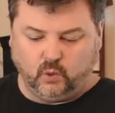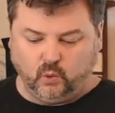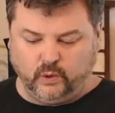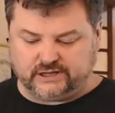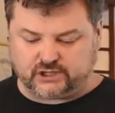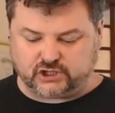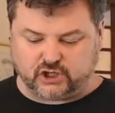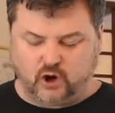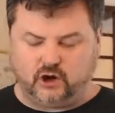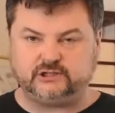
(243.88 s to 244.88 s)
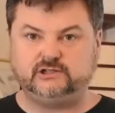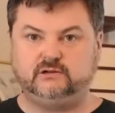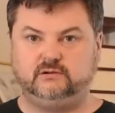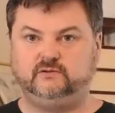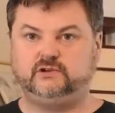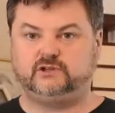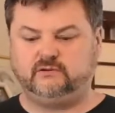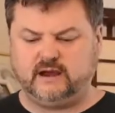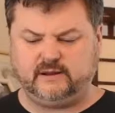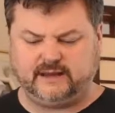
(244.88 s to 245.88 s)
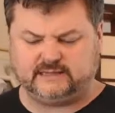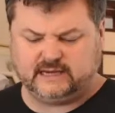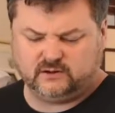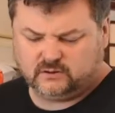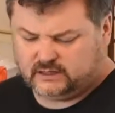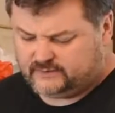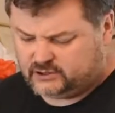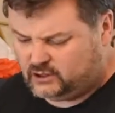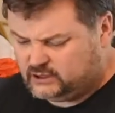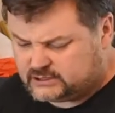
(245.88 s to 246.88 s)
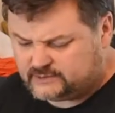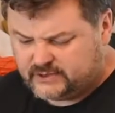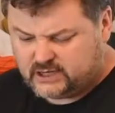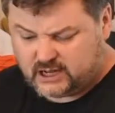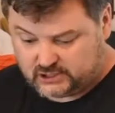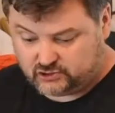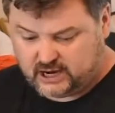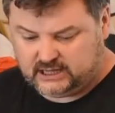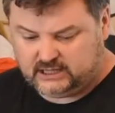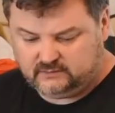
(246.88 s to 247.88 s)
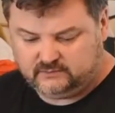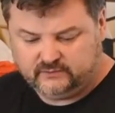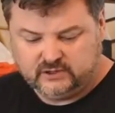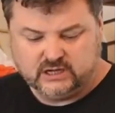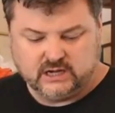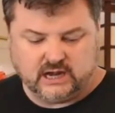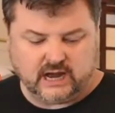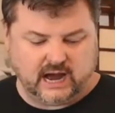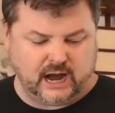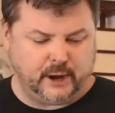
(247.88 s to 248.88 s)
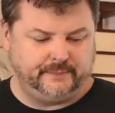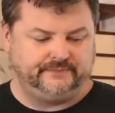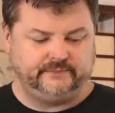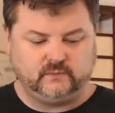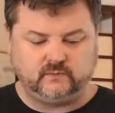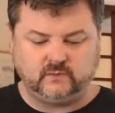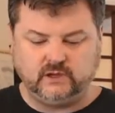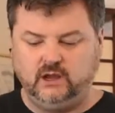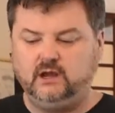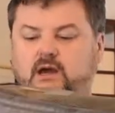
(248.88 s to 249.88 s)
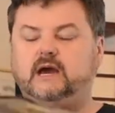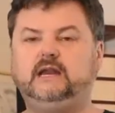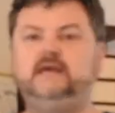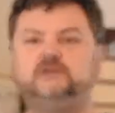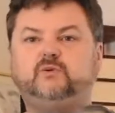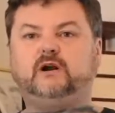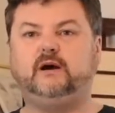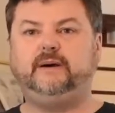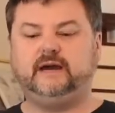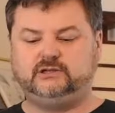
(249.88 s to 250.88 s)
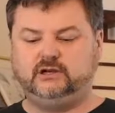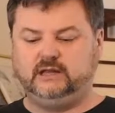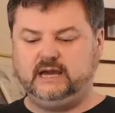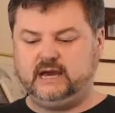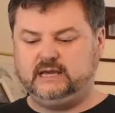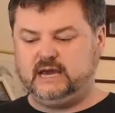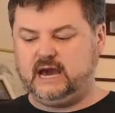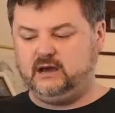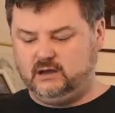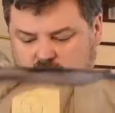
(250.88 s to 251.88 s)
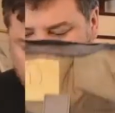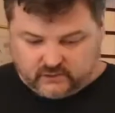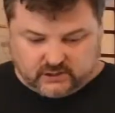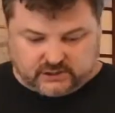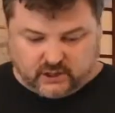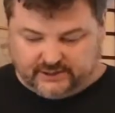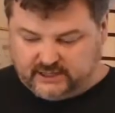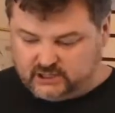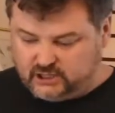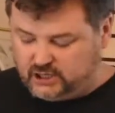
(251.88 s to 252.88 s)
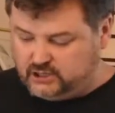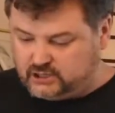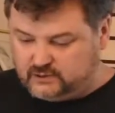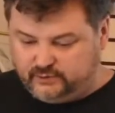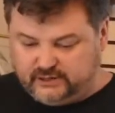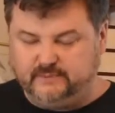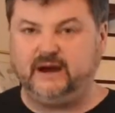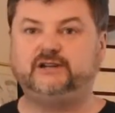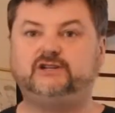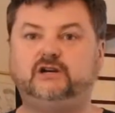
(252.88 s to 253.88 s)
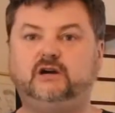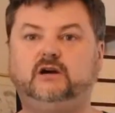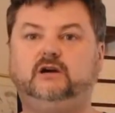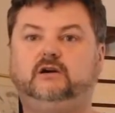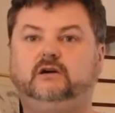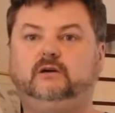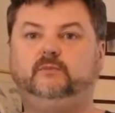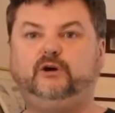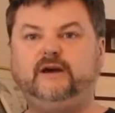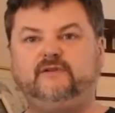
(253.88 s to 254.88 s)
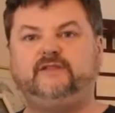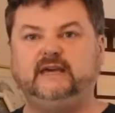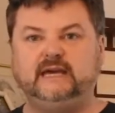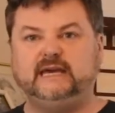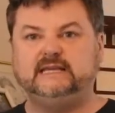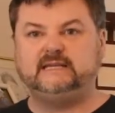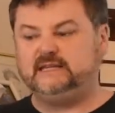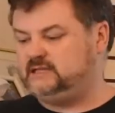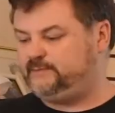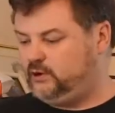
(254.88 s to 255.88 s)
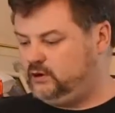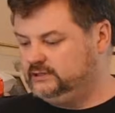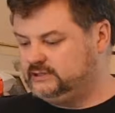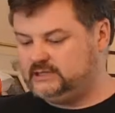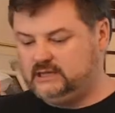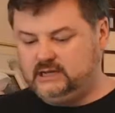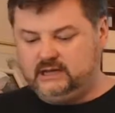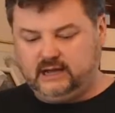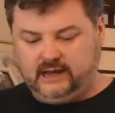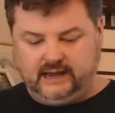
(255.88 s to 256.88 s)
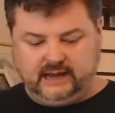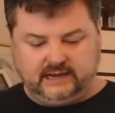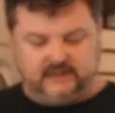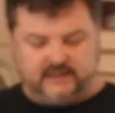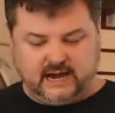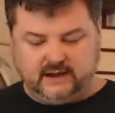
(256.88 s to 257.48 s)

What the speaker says: which cost just around about $10 or $11 Australian. And here's one I packed earlier here. So I think, you can pretty much put everything into these pods, and